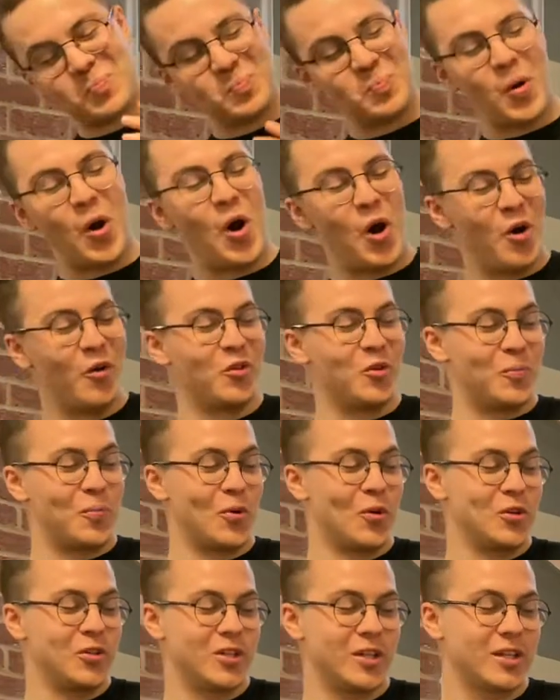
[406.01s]
part of the
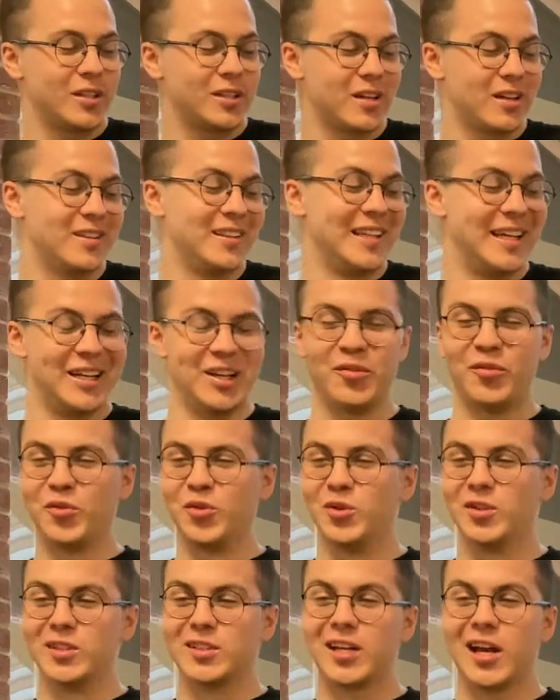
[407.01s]
project. I nearly
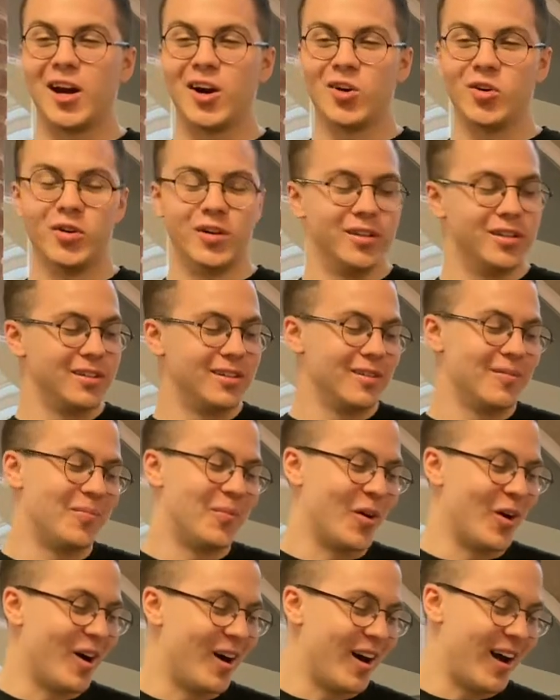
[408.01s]
threw the towel in,
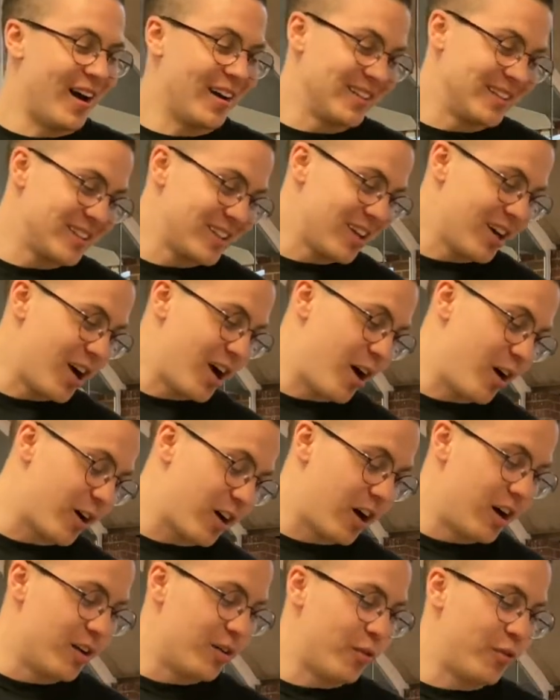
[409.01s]
but I
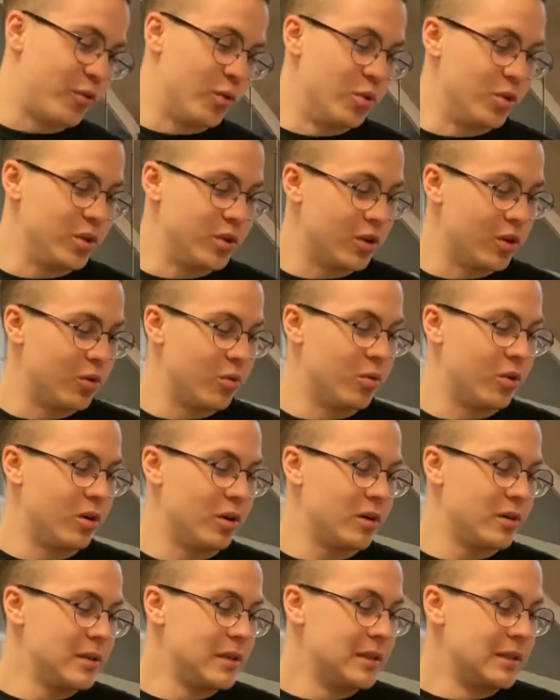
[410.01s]
kind of thought, you know
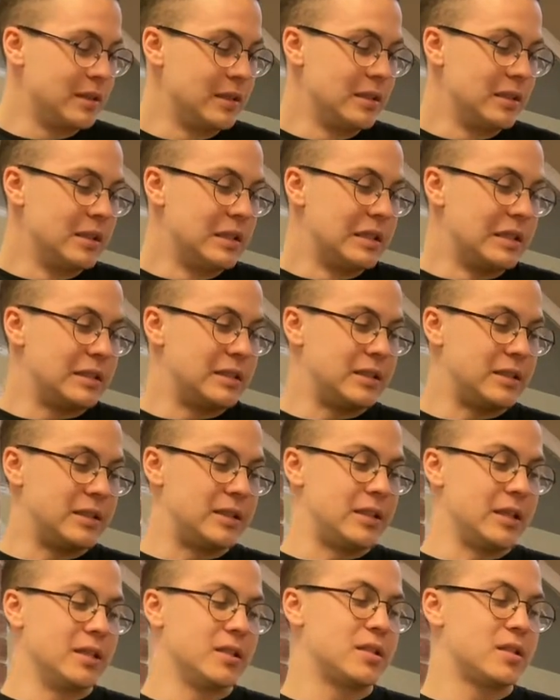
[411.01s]
what,
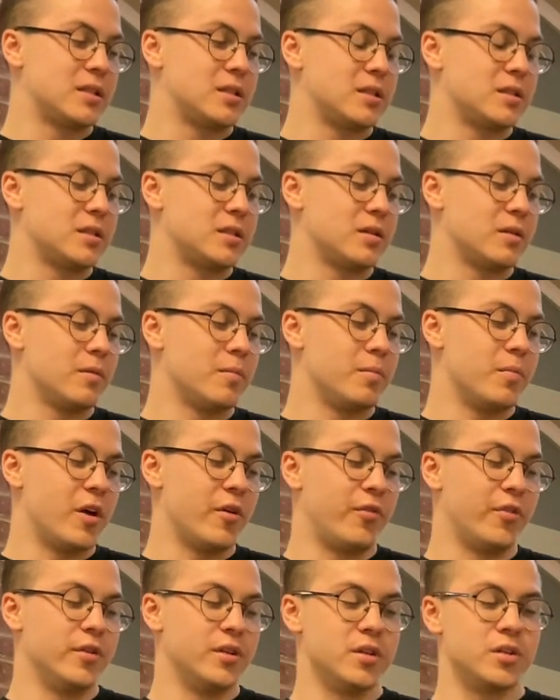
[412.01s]
this
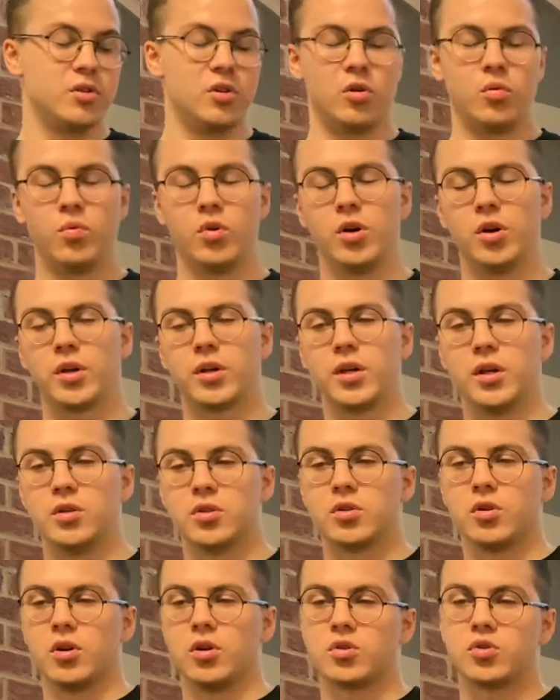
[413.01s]
method is not working,
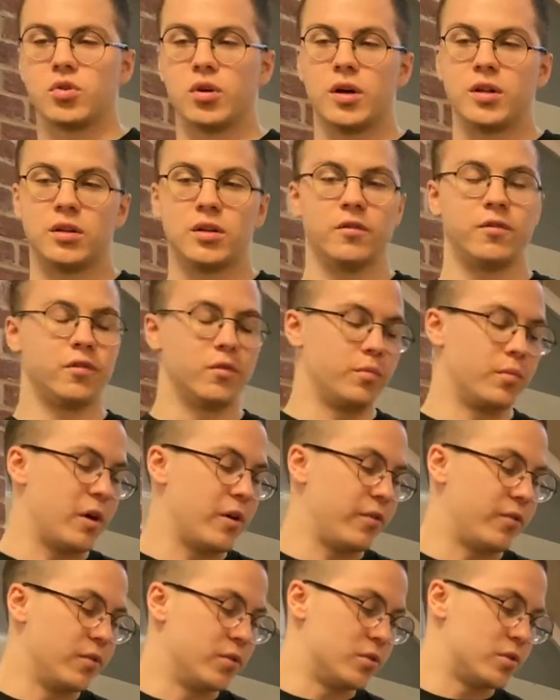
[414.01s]
so I'll try different
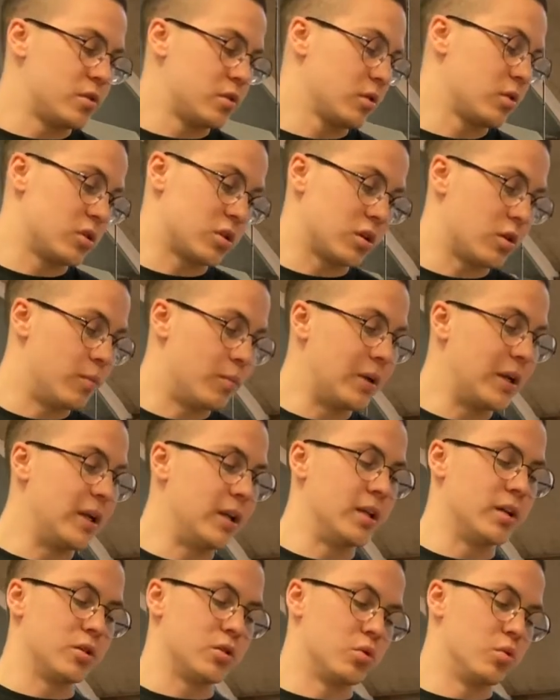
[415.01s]
methods. It's
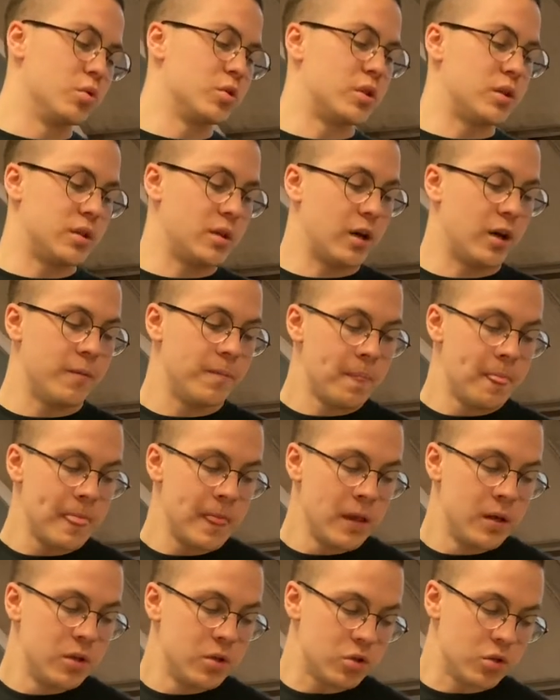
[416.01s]
completely exhausted that.
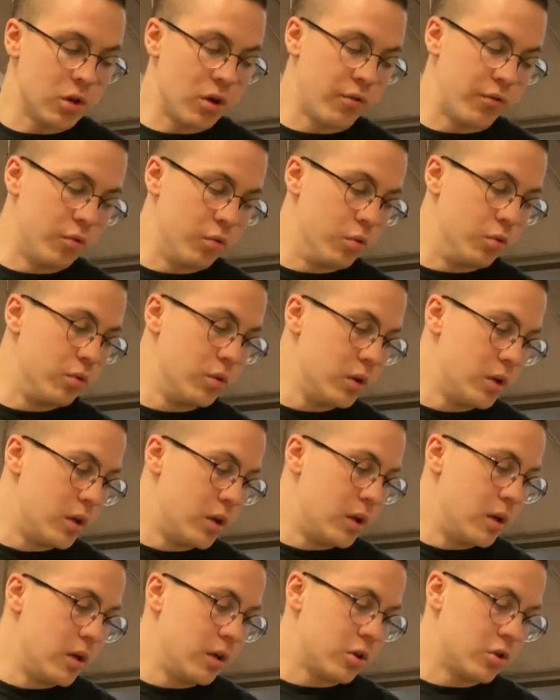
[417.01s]
So I thought,
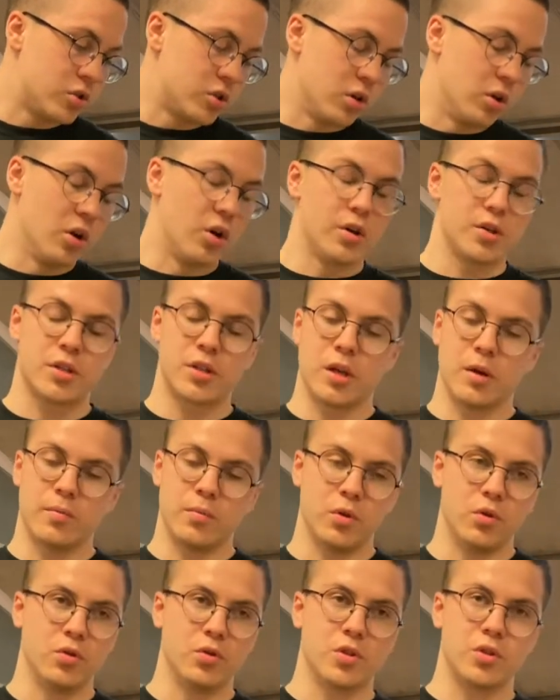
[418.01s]
because the last step
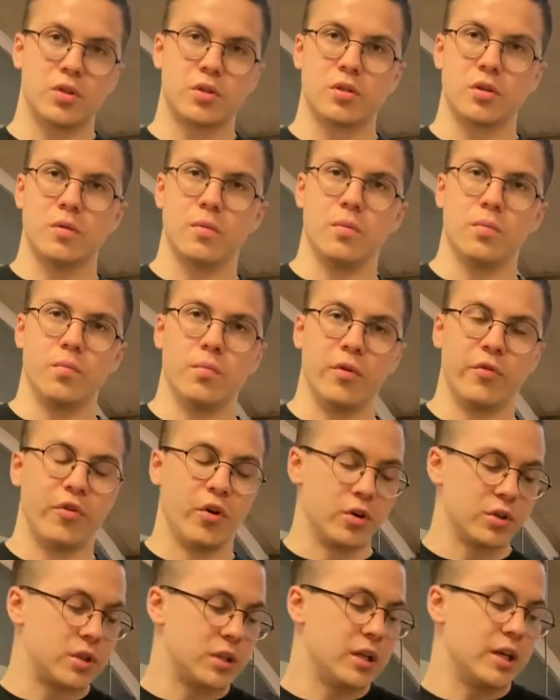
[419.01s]
used
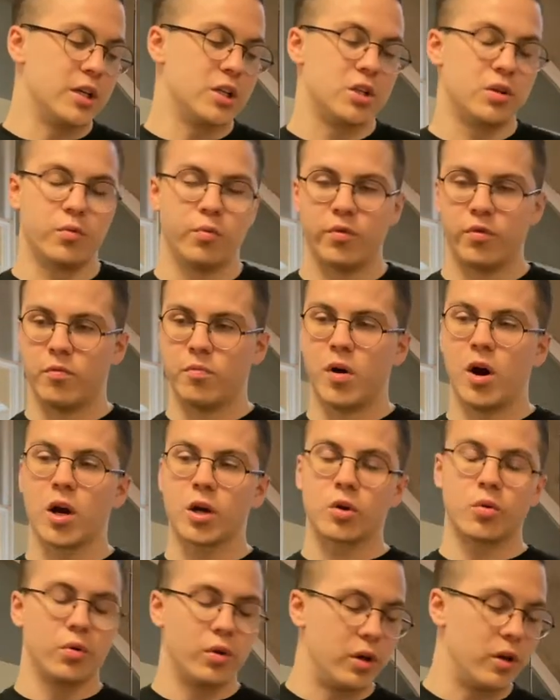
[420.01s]
methoxylation with a
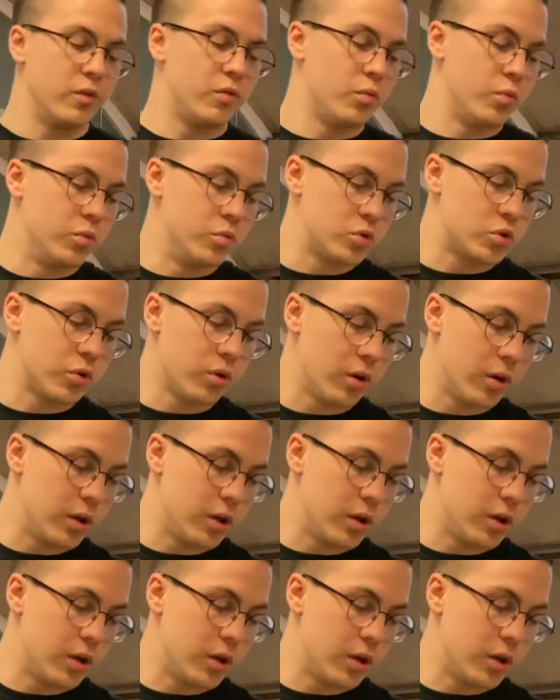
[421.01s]
microwave, we'll try